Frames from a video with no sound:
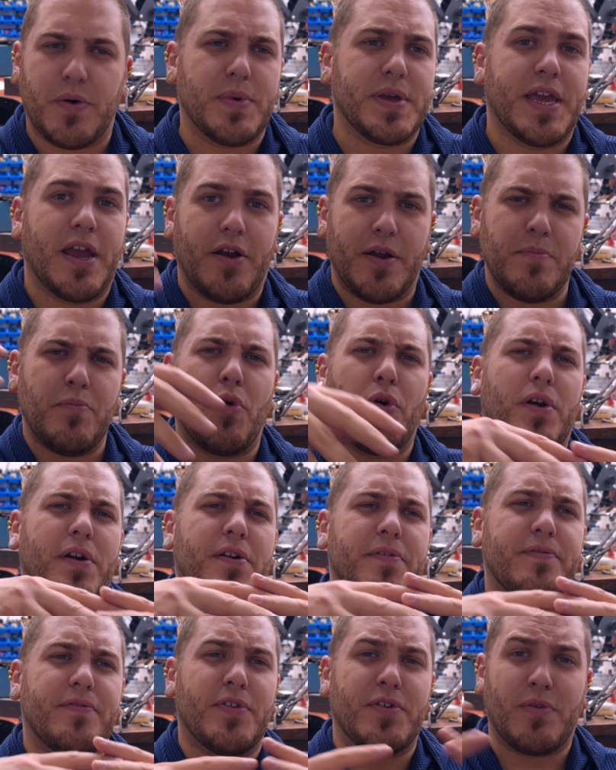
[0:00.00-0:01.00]
We carry
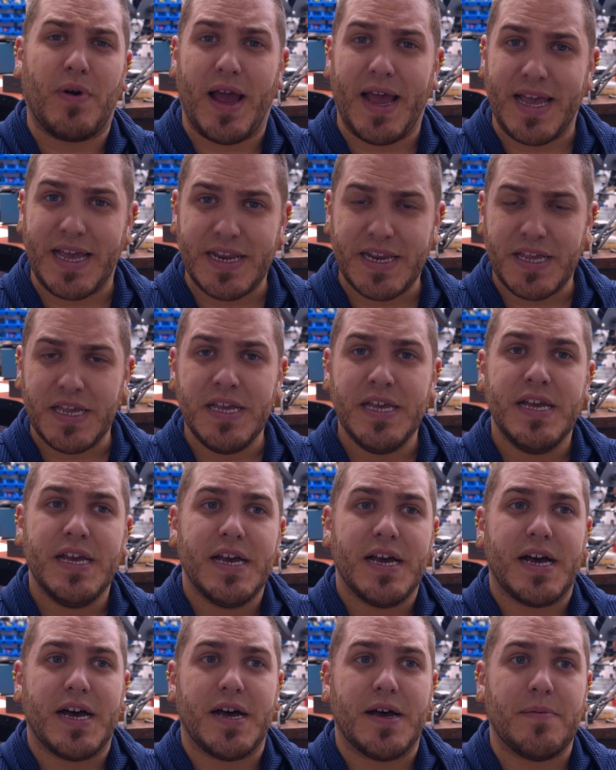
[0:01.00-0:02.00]
more variety,
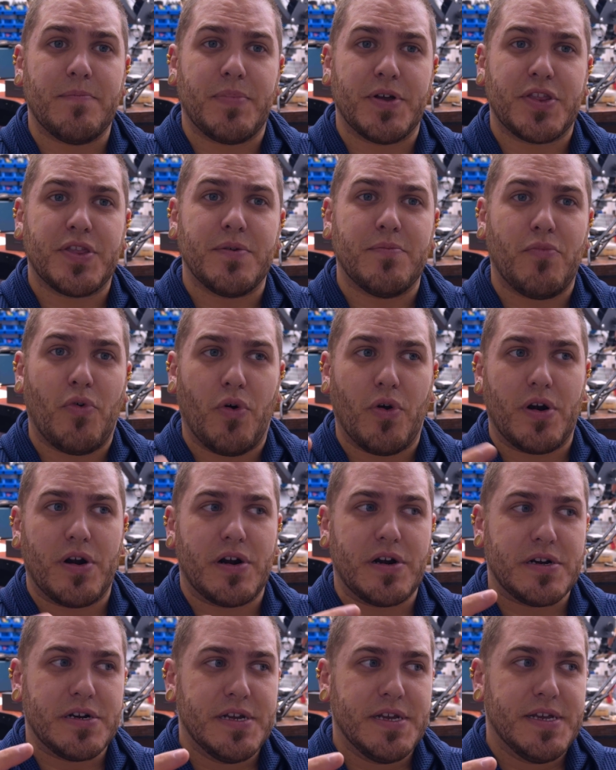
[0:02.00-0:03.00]
but the
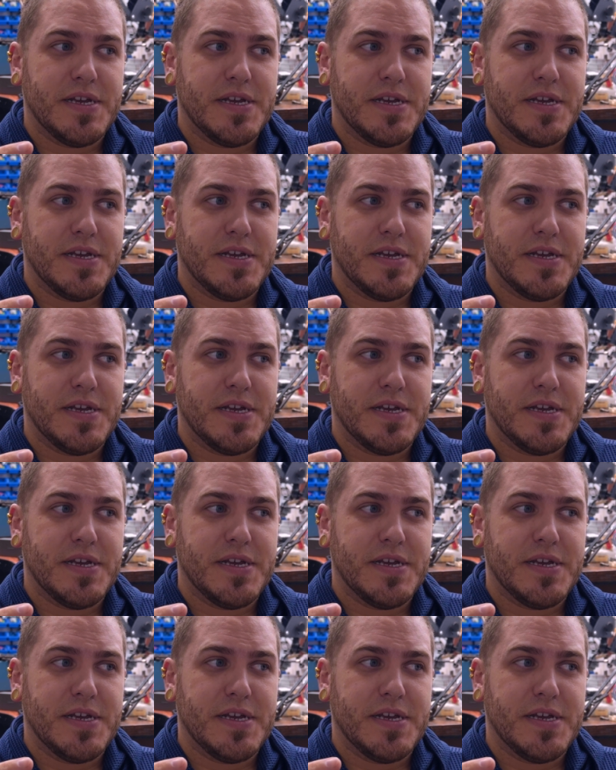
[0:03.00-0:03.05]
more